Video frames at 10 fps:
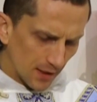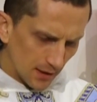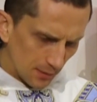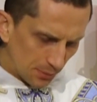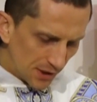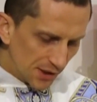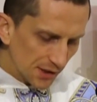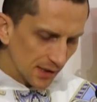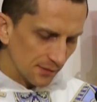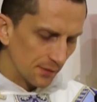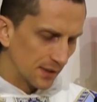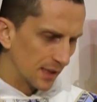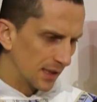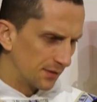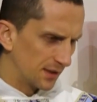appreciative of
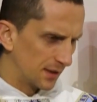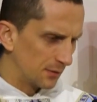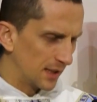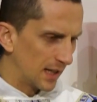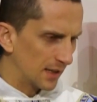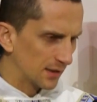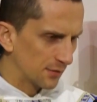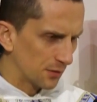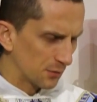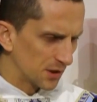the gift that we ask for,